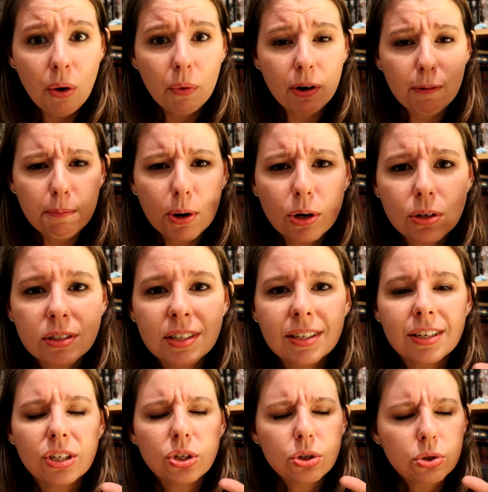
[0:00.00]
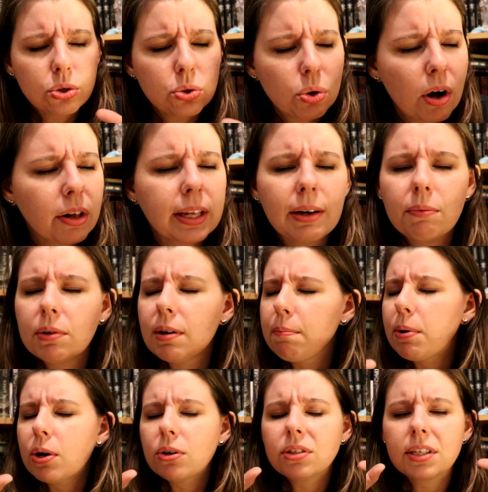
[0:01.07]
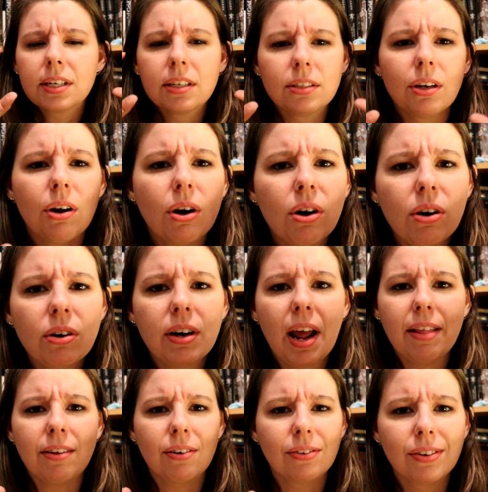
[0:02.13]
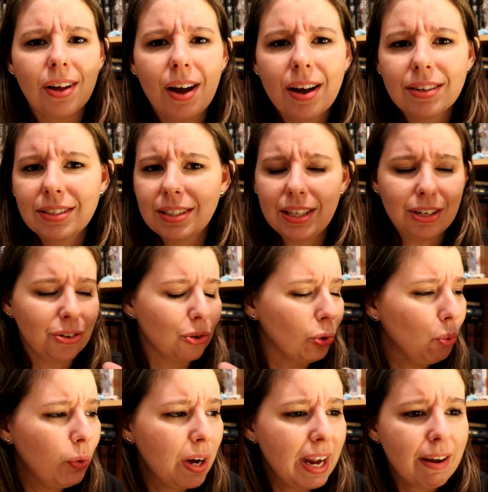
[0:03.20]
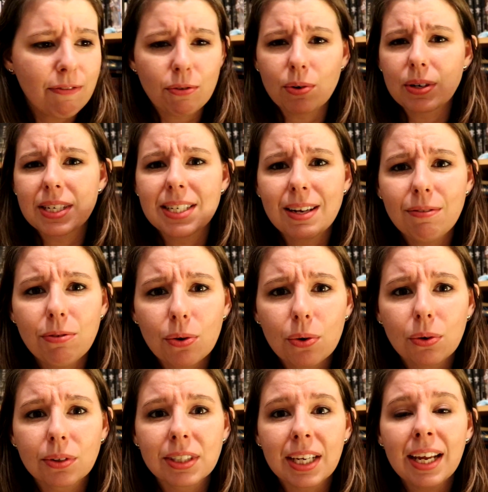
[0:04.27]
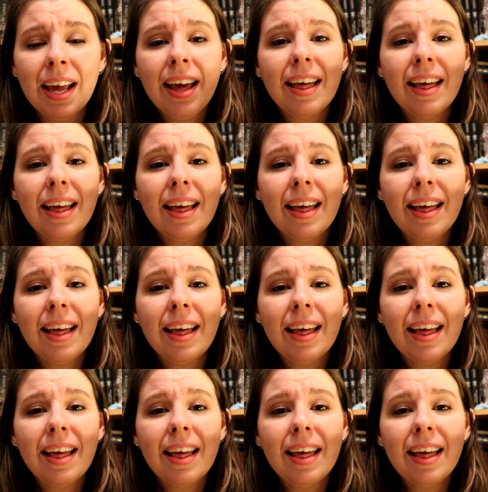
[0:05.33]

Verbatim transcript: when a person is struggling, when a person is hurt and they're lost in grief or difficulty,